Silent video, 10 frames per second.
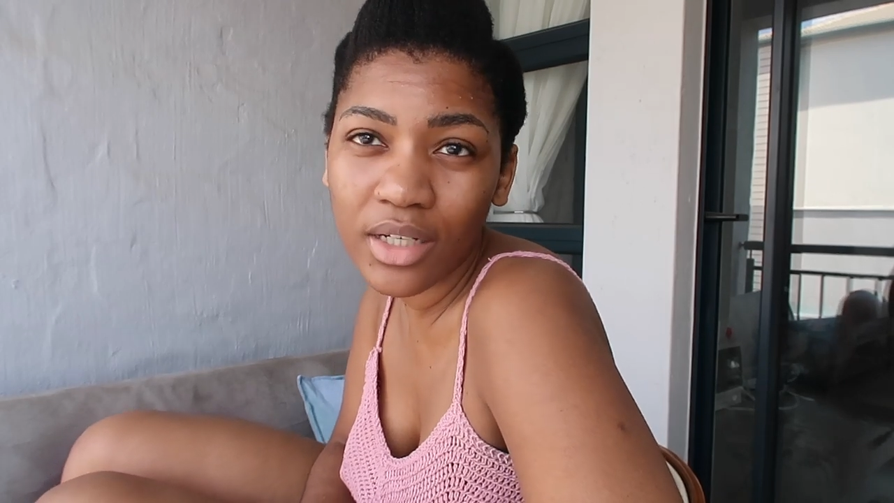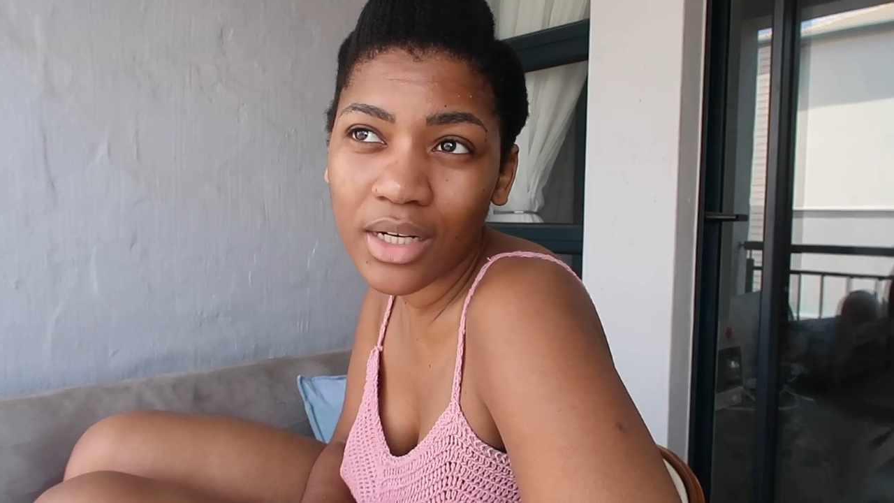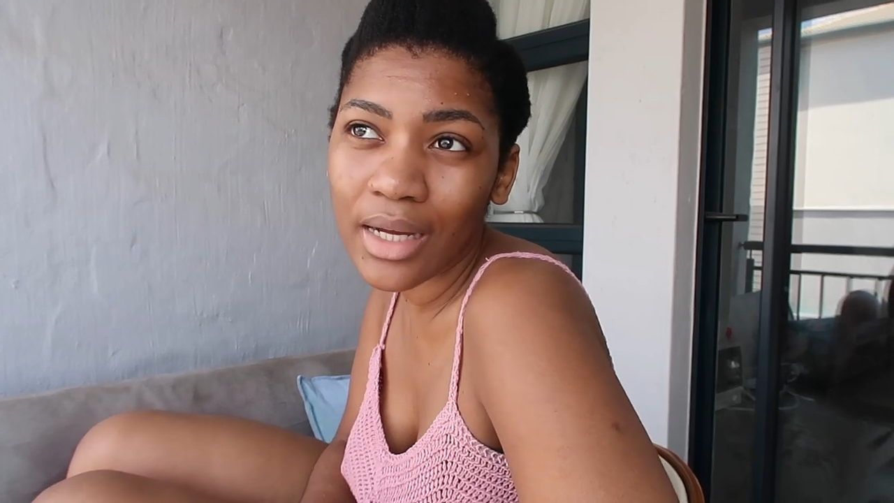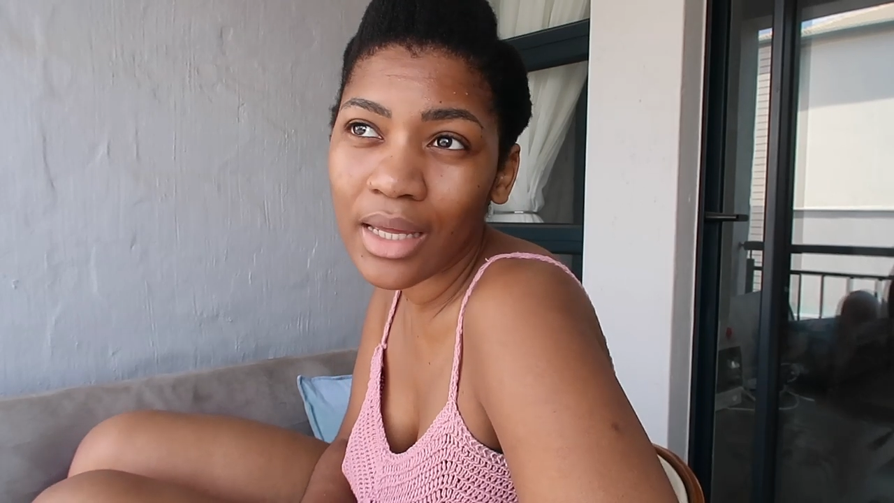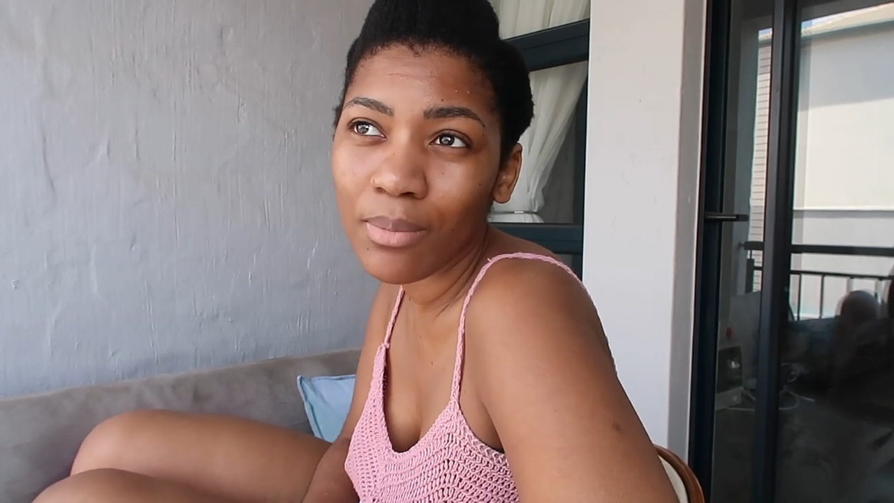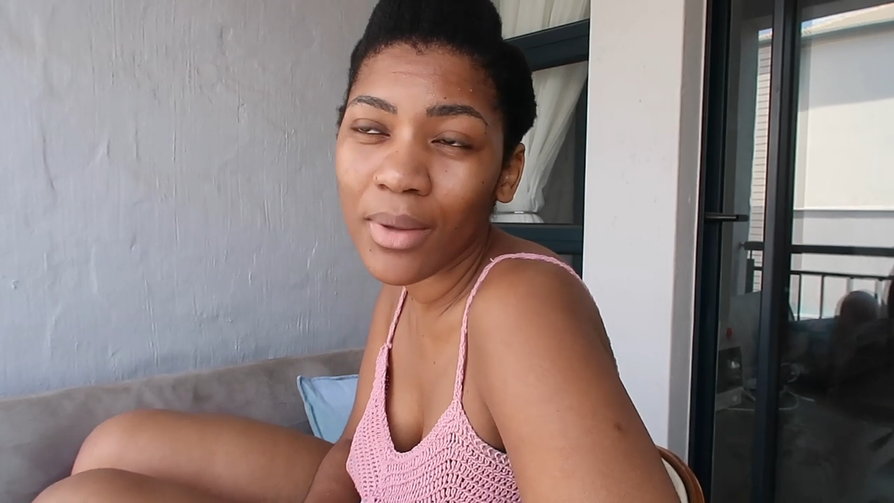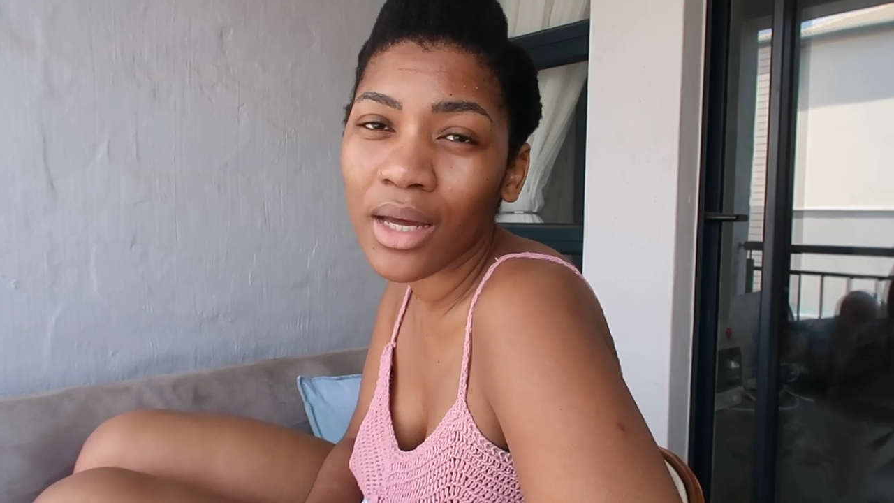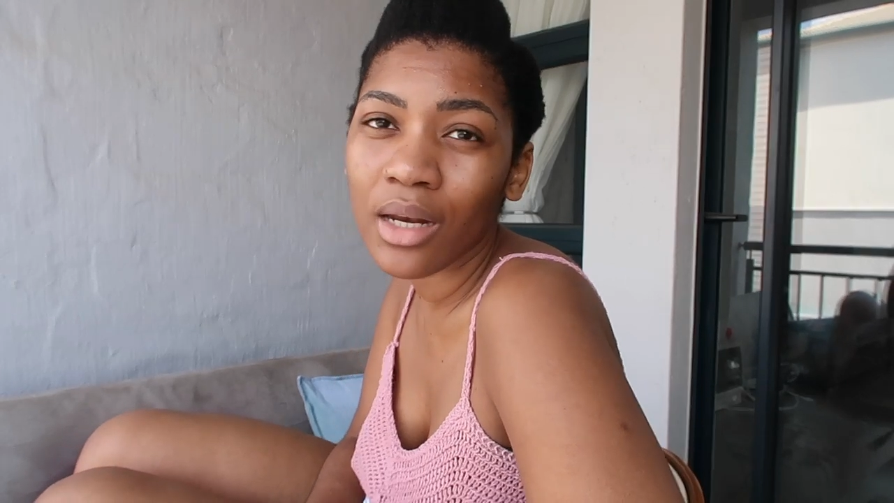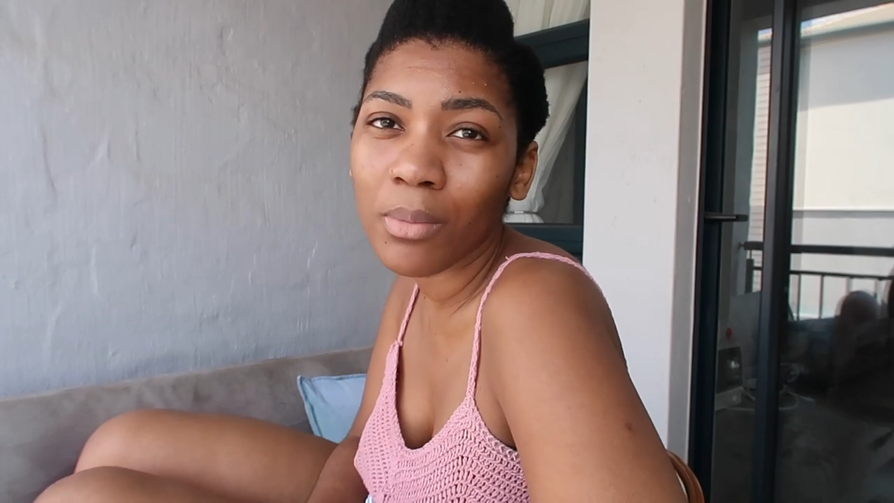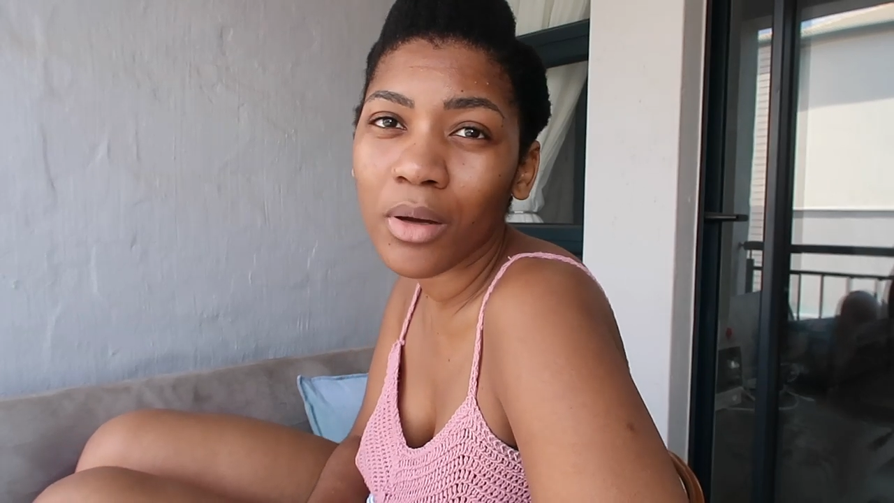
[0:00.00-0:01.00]
and I came
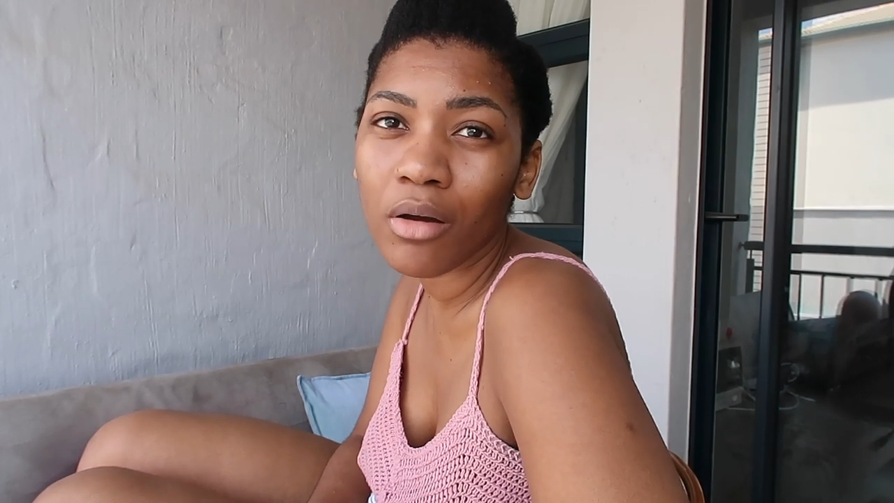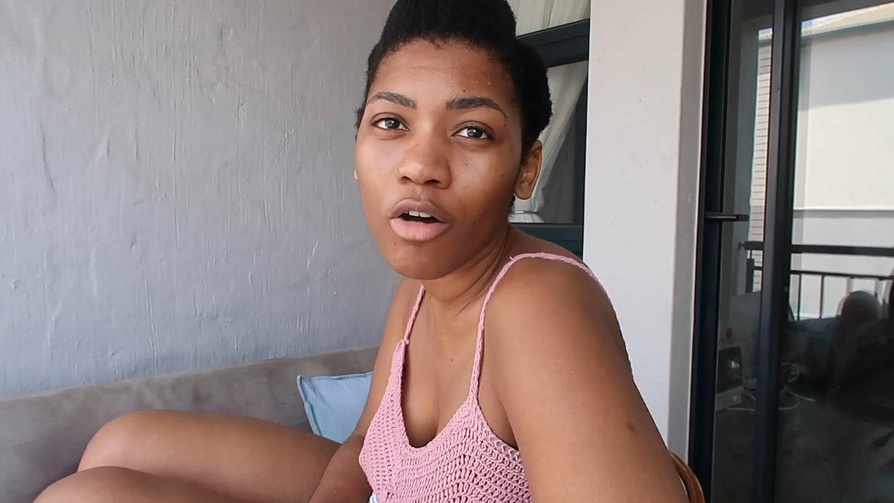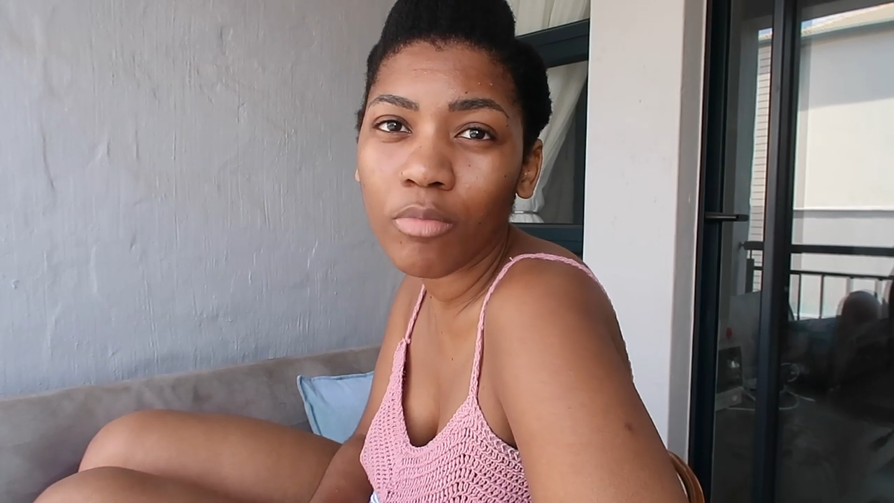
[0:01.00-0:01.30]
back at about